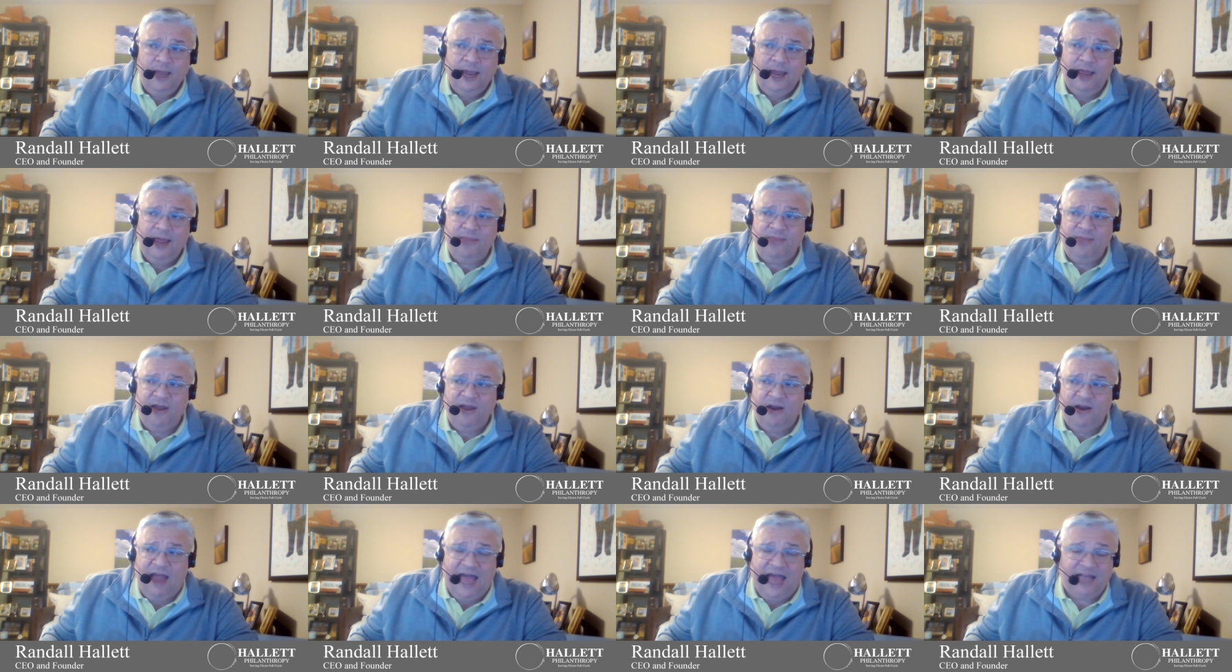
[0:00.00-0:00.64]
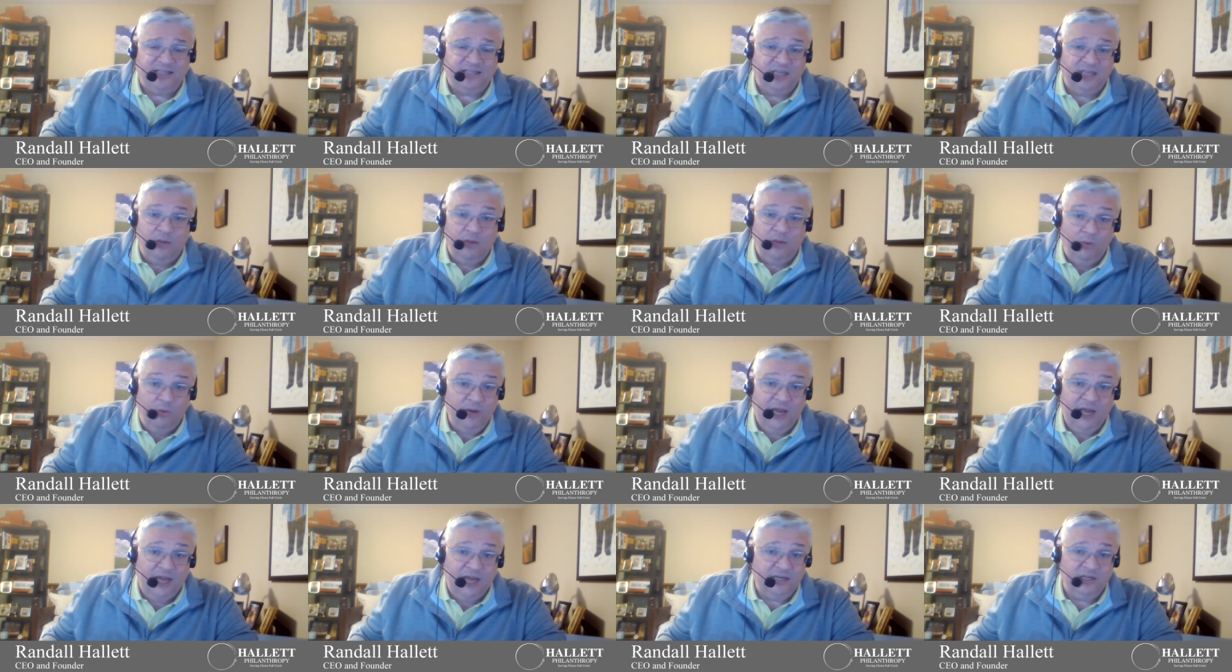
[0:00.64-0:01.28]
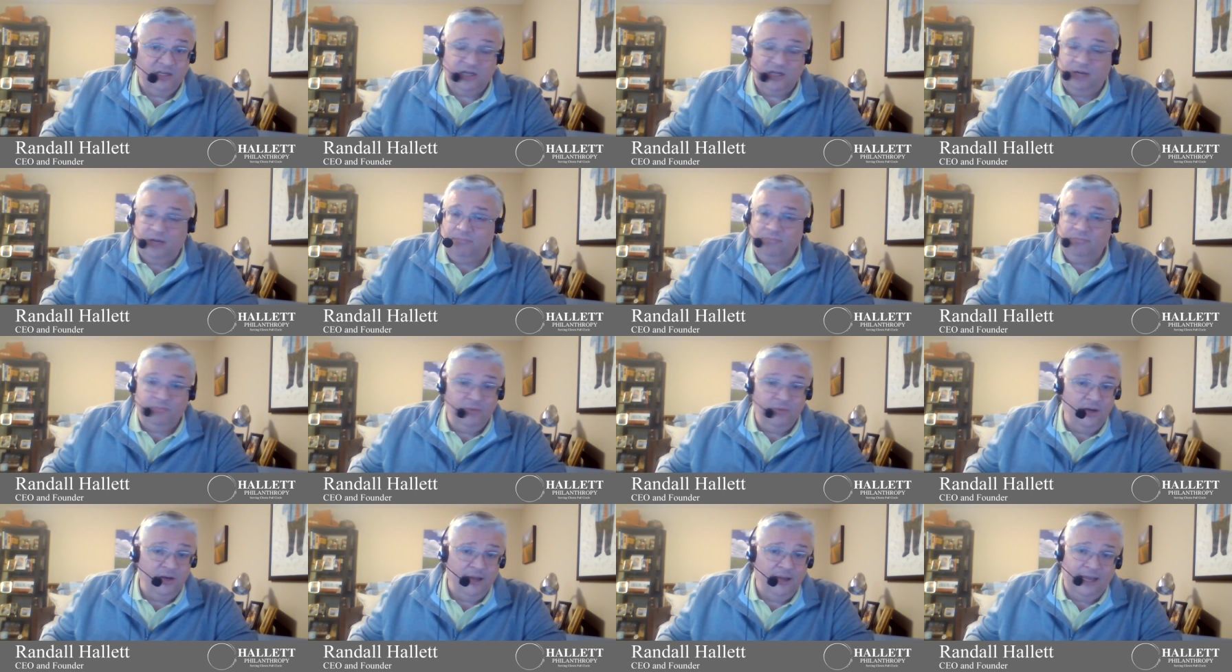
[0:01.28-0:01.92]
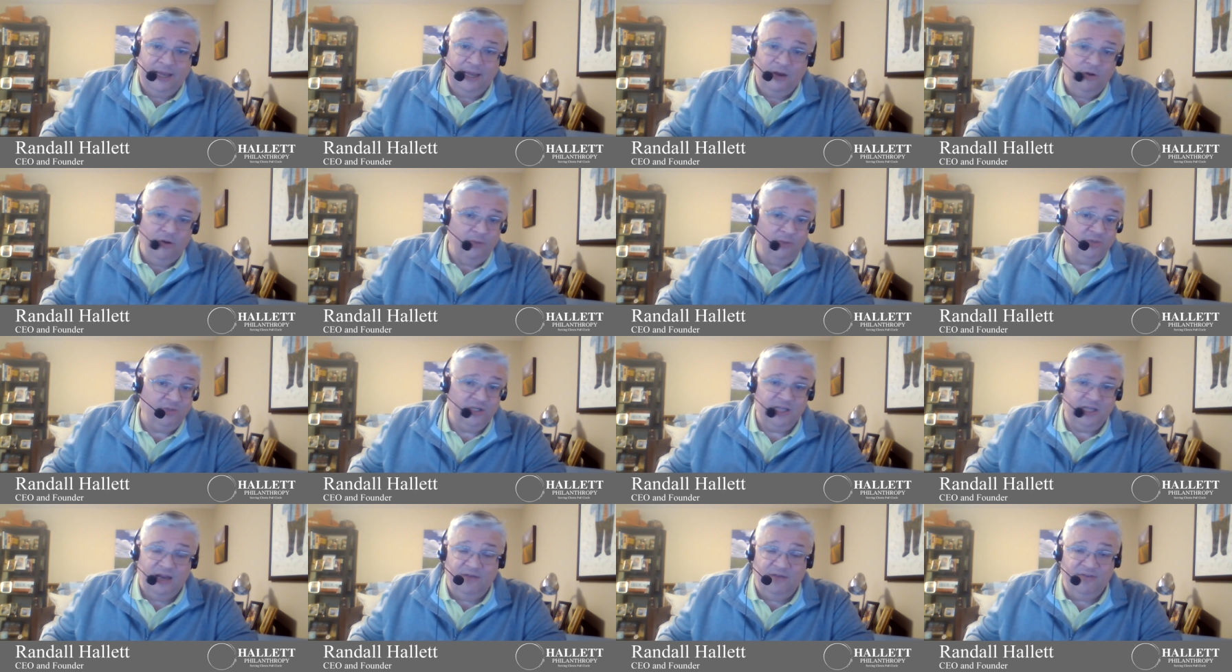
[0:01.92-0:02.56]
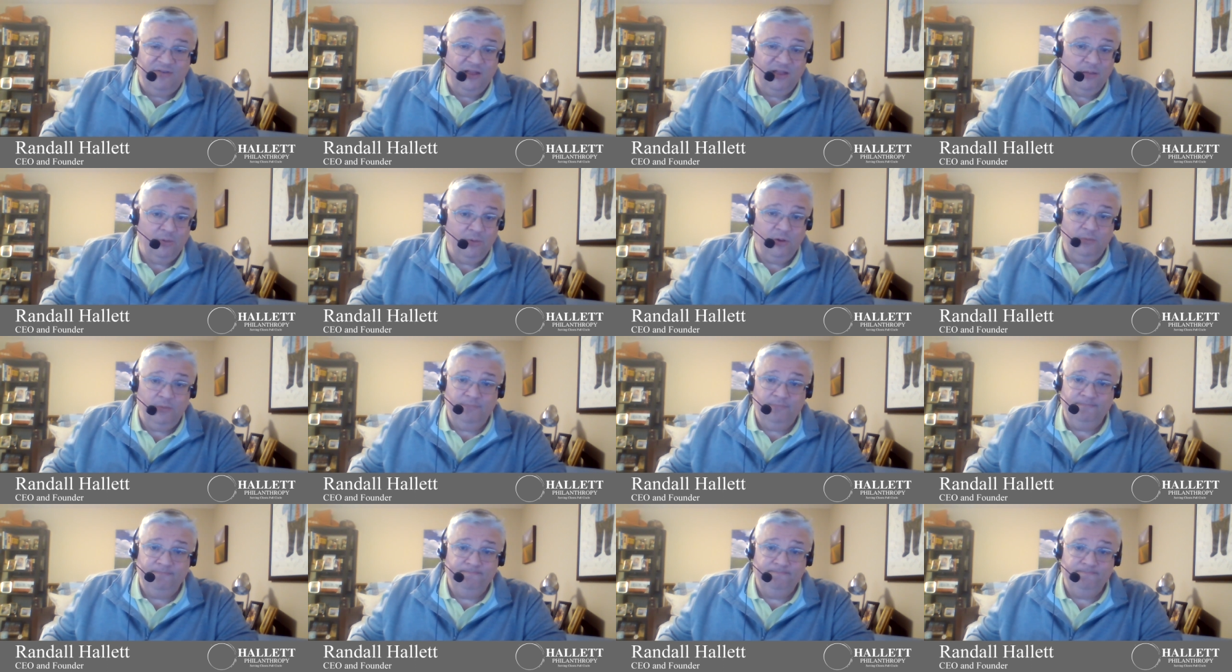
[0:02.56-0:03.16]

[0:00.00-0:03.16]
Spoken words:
and they're asking, well, we'd like to talk. I'm just not available.